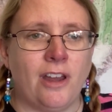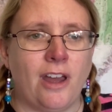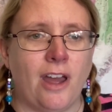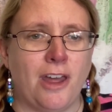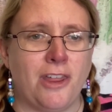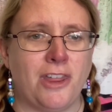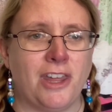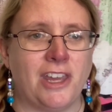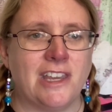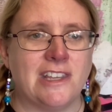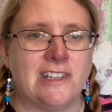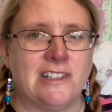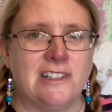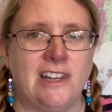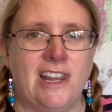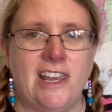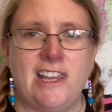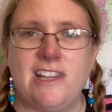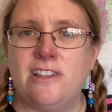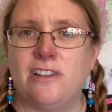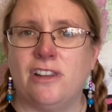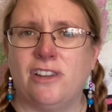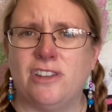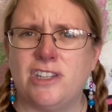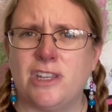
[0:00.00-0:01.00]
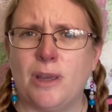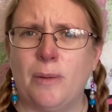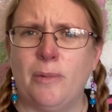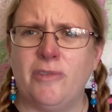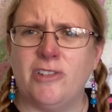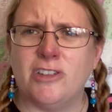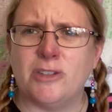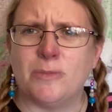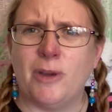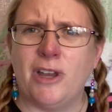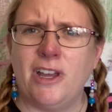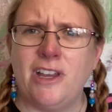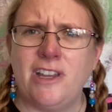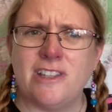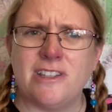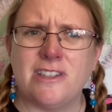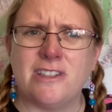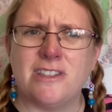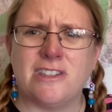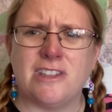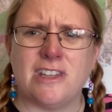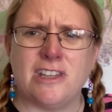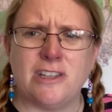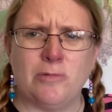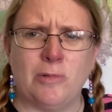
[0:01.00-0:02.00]
I think it's less than some of its
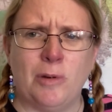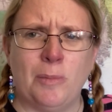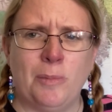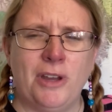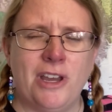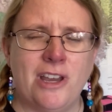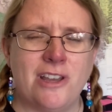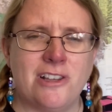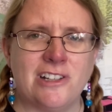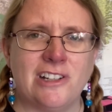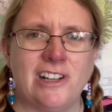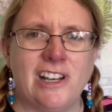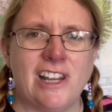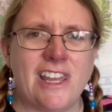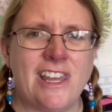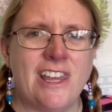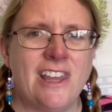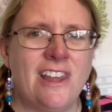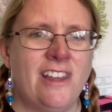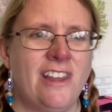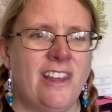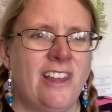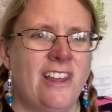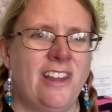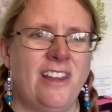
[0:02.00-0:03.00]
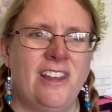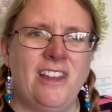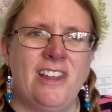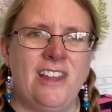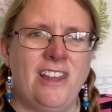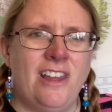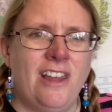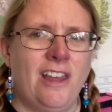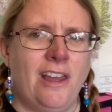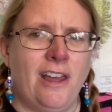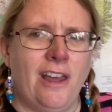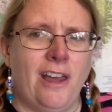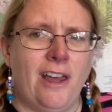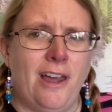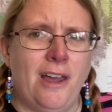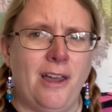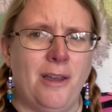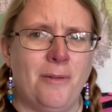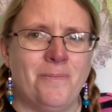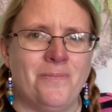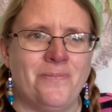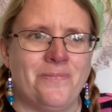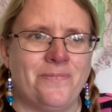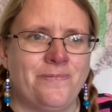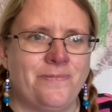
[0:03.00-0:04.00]
parts, this one personally.
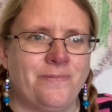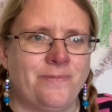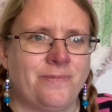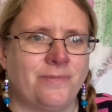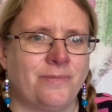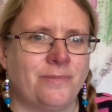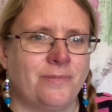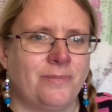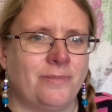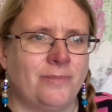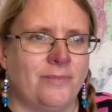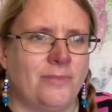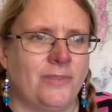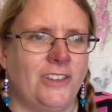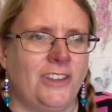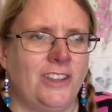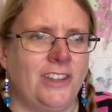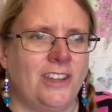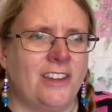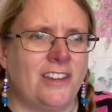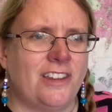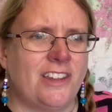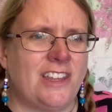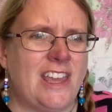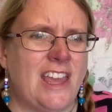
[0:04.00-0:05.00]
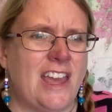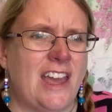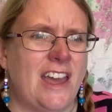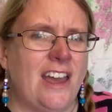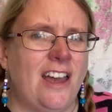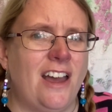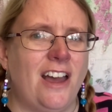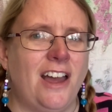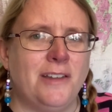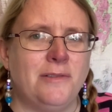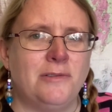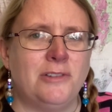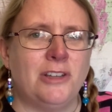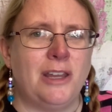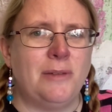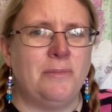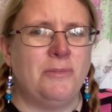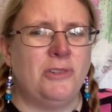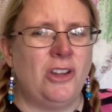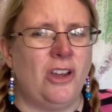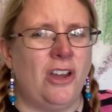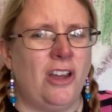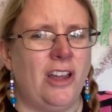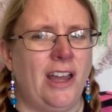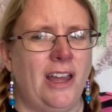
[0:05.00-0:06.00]
Yeah, I
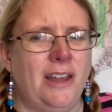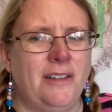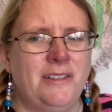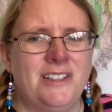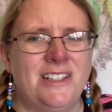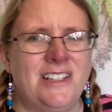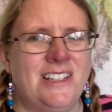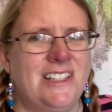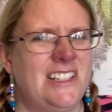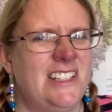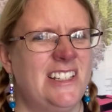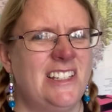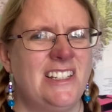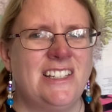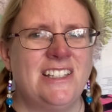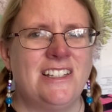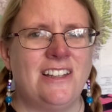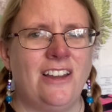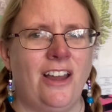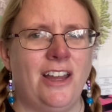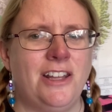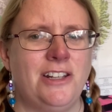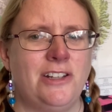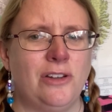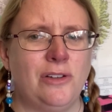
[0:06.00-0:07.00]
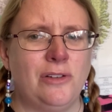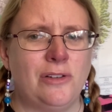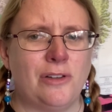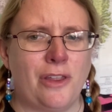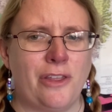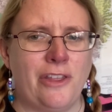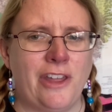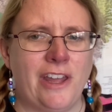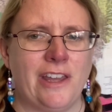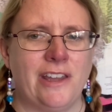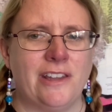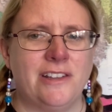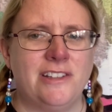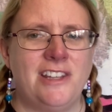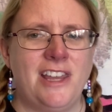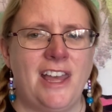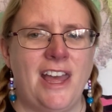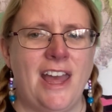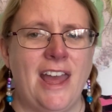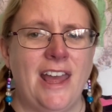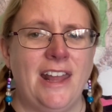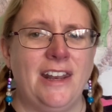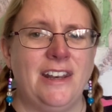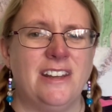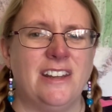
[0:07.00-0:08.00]
don't think
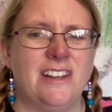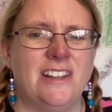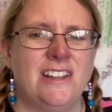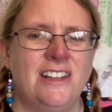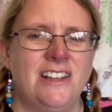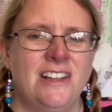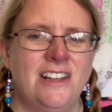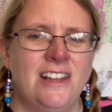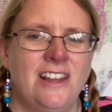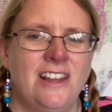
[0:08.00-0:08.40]
10...